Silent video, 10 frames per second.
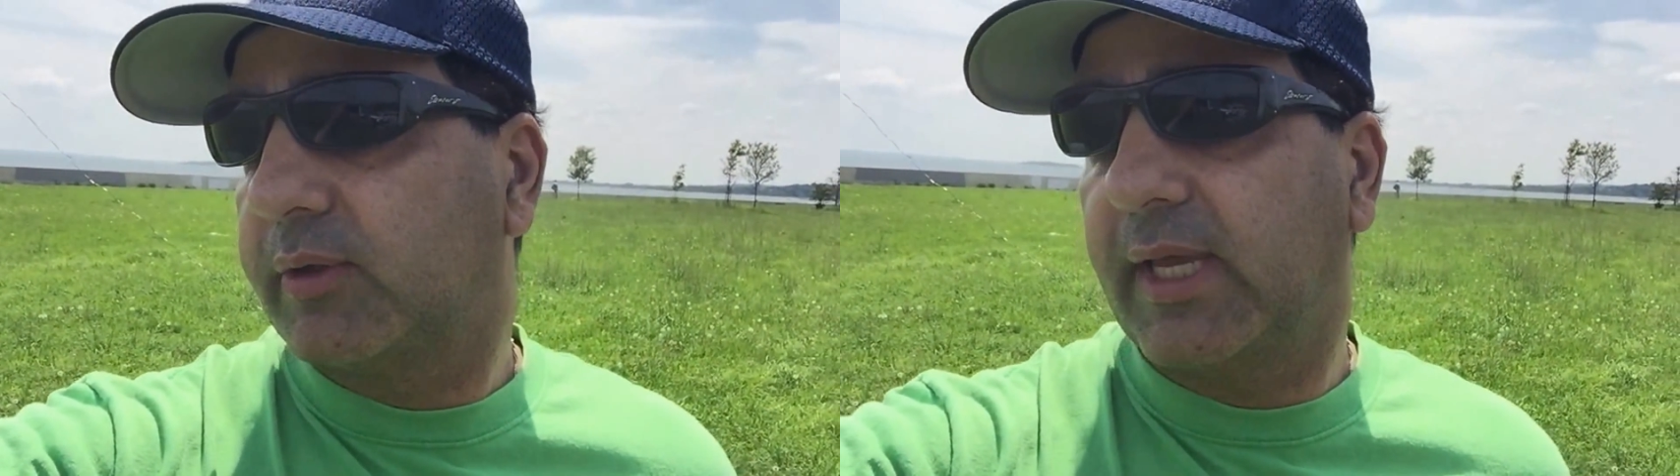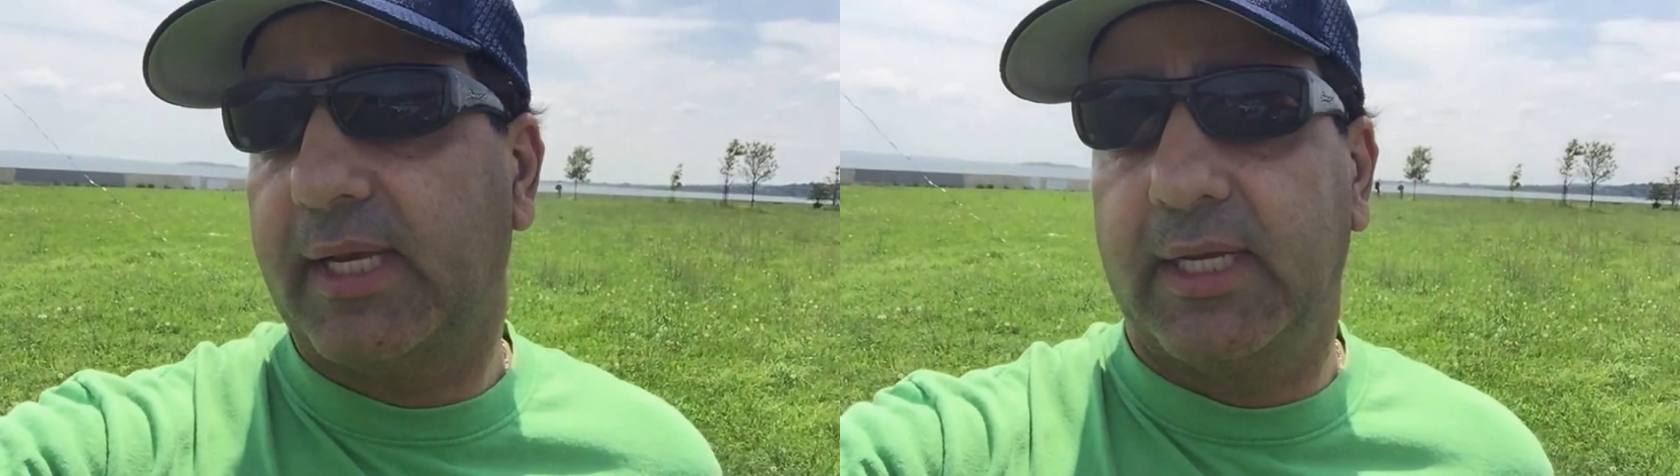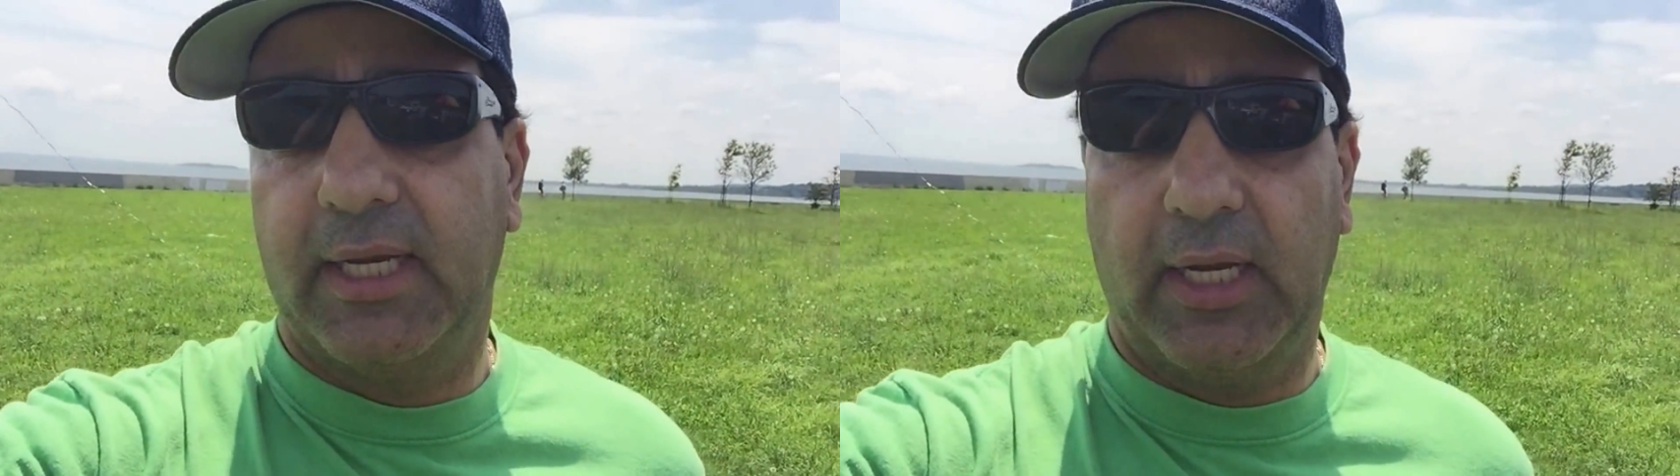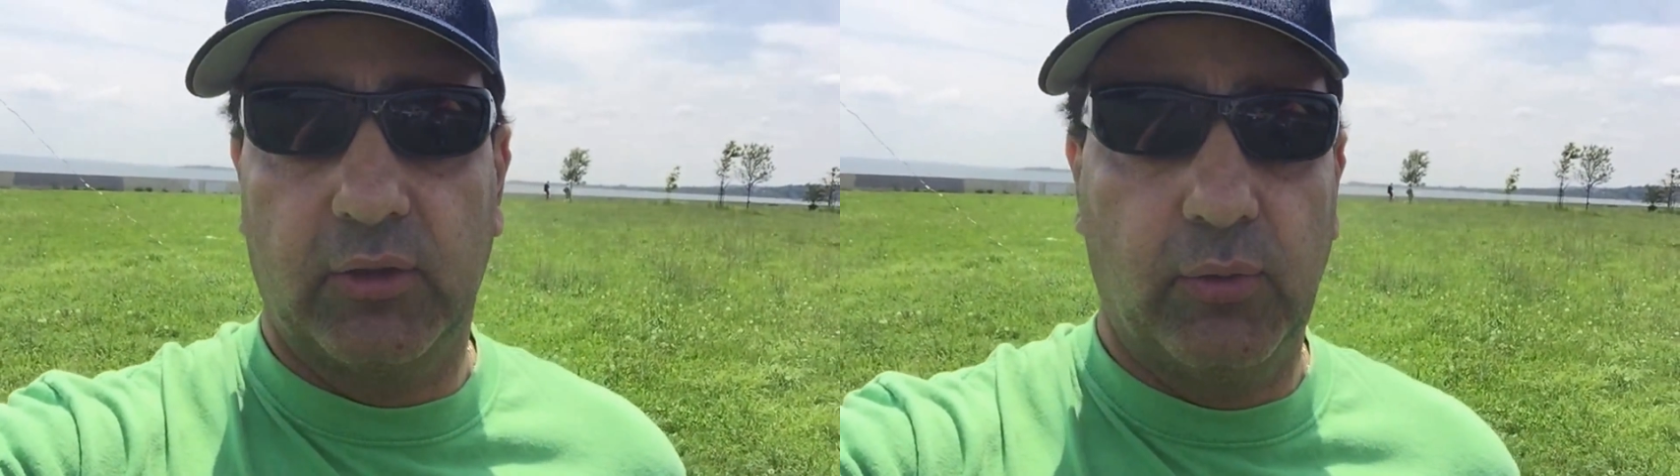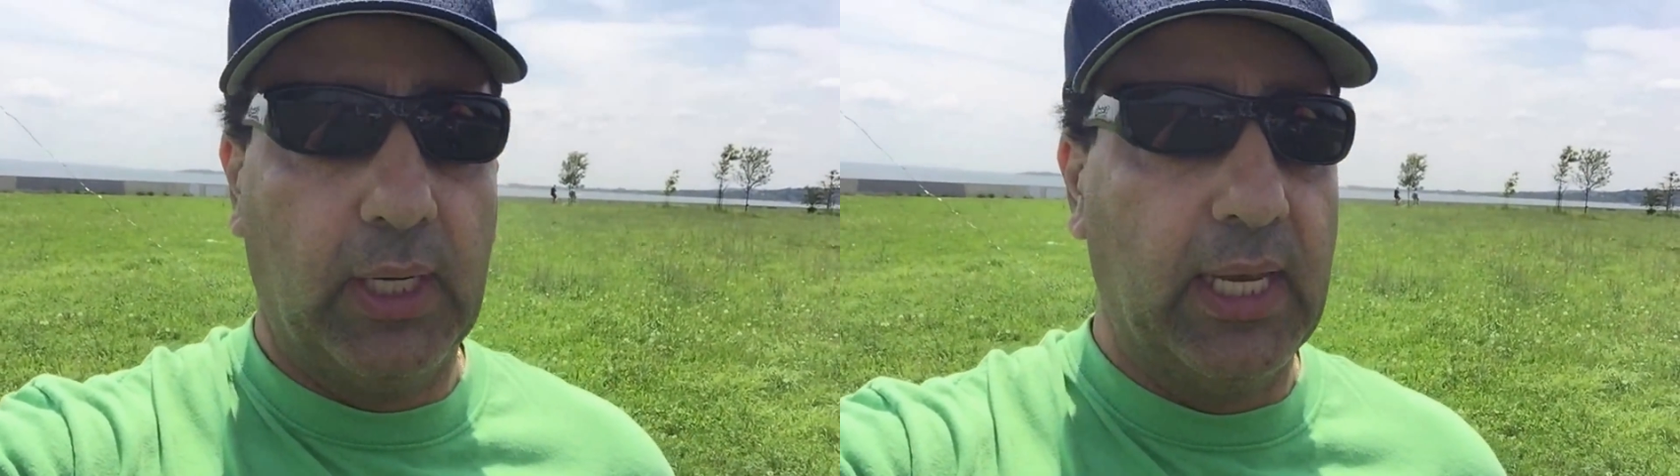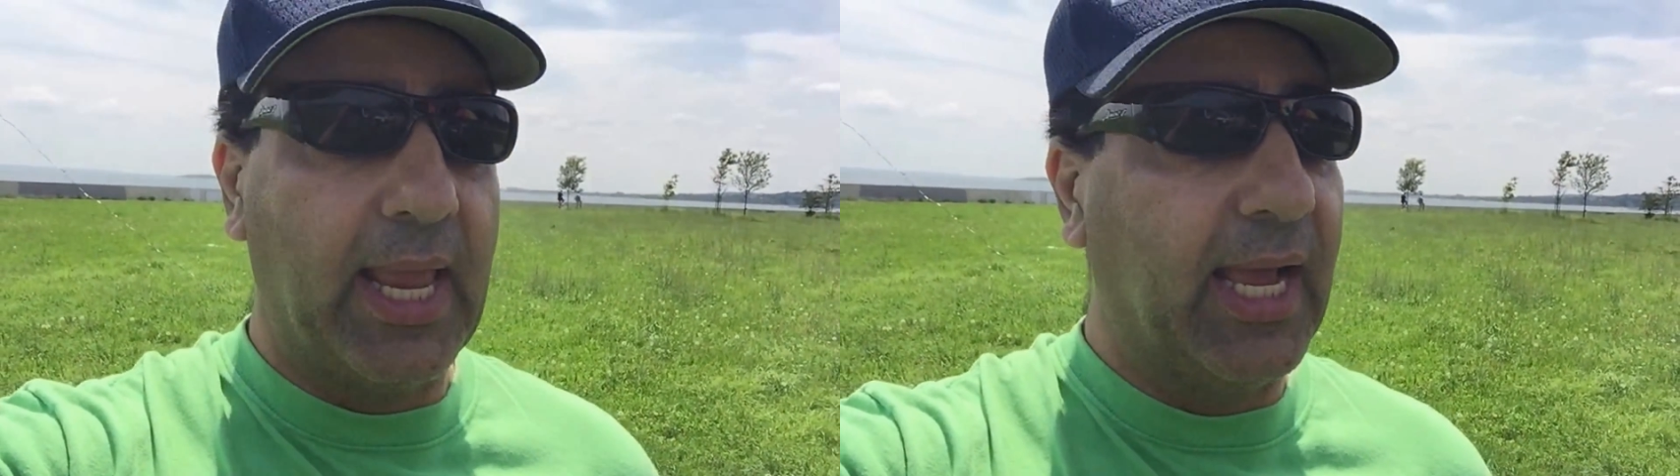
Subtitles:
to get in and out quickly,